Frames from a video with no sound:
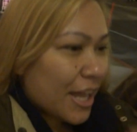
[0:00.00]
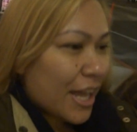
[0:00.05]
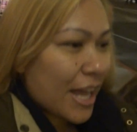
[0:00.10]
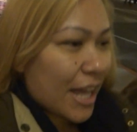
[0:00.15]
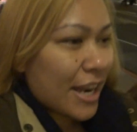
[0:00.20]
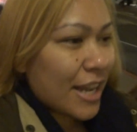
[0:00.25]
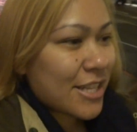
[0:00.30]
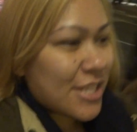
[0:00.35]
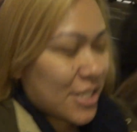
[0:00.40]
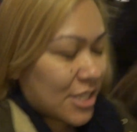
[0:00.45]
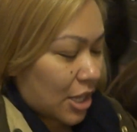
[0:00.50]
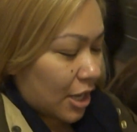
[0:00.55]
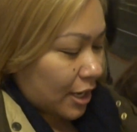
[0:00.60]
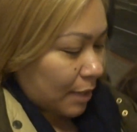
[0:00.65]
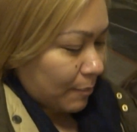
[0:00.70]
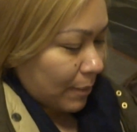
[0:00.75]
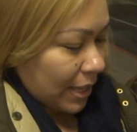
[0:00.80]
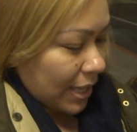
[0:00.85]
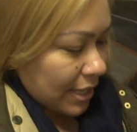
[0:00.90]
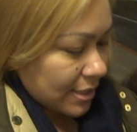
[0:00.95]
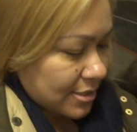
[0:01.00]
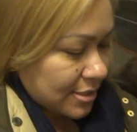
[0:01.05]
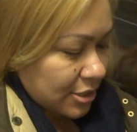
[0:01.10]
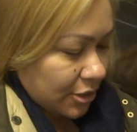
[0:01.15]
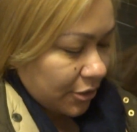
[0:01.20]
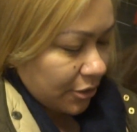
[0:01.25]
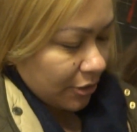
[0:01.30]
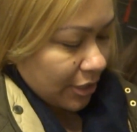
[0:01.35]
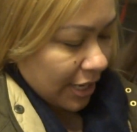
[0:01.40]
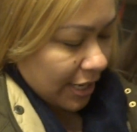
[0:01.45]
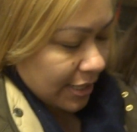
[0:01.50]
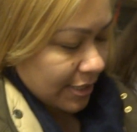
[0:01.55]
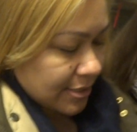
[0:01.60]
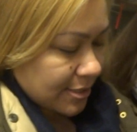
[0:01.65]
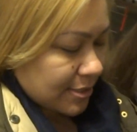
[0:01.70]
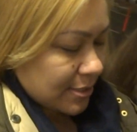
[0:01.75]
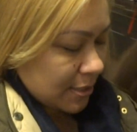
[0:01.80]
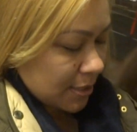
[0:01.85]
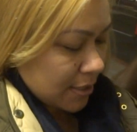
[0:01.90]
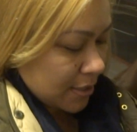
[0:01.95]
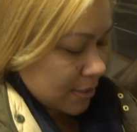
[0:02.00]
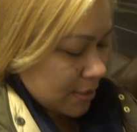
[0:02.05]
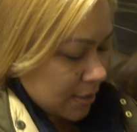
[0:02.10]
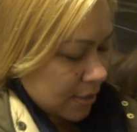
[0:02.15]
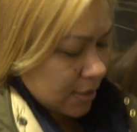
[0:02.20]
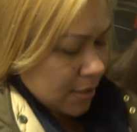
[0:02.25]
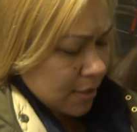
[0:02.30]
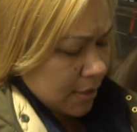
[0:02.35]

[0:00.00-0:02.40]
And it's stuck in my head still, you guys. Still a